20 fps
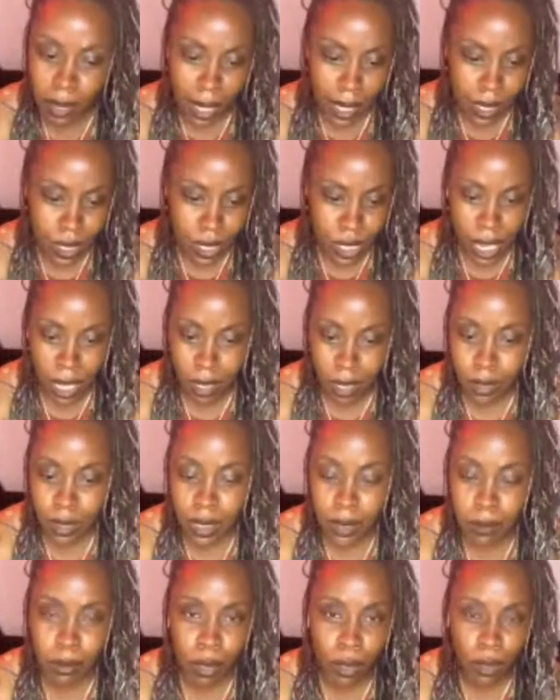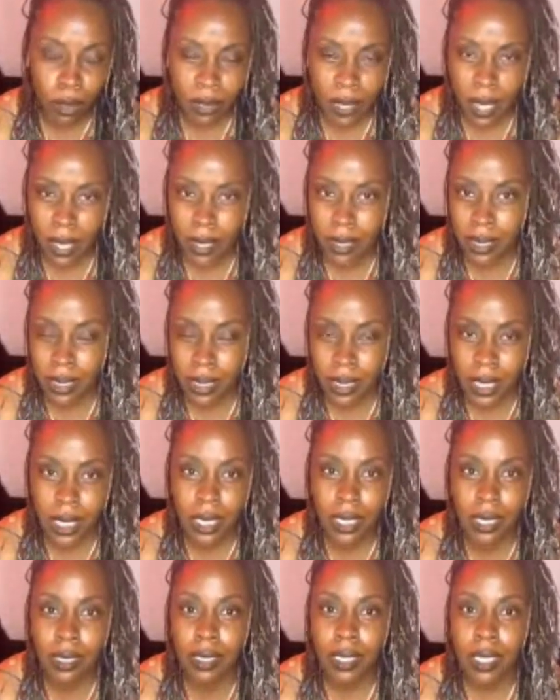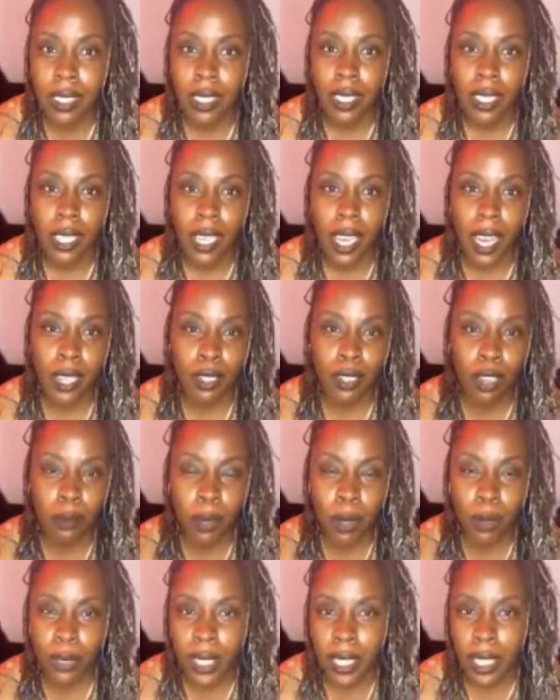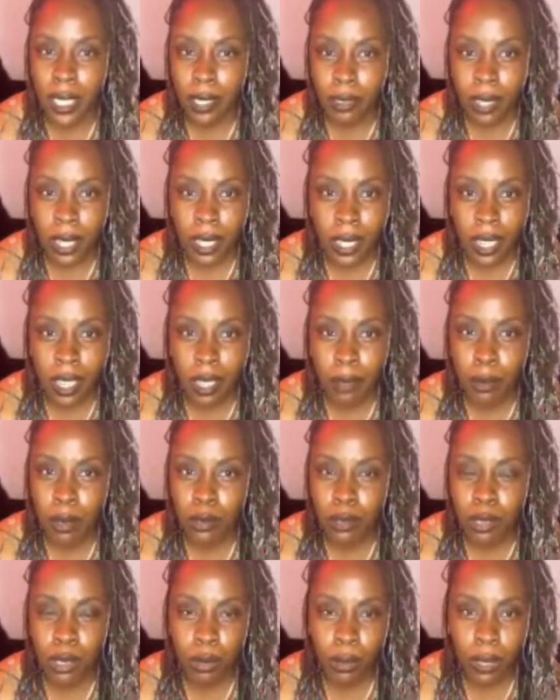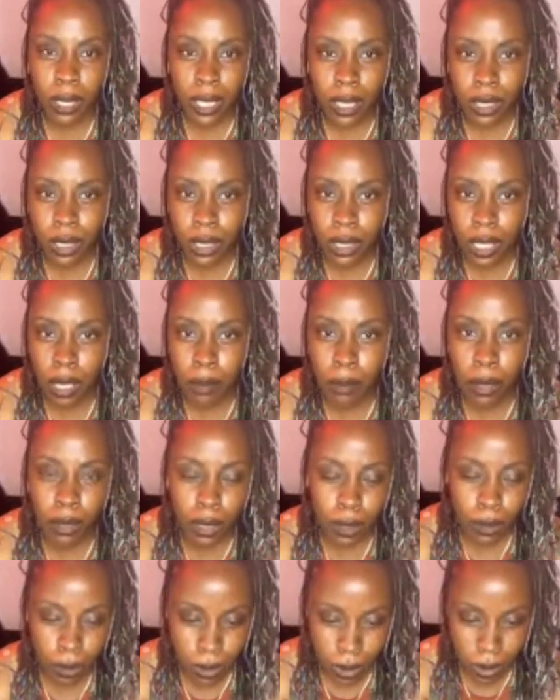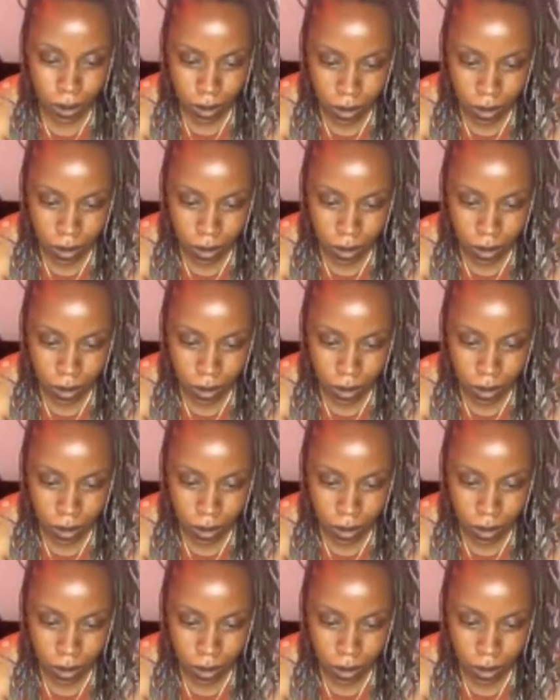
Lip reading: channels and profiles and stuff, I know I'm on Kick right now. I'm on Twitch. I'm on YouTube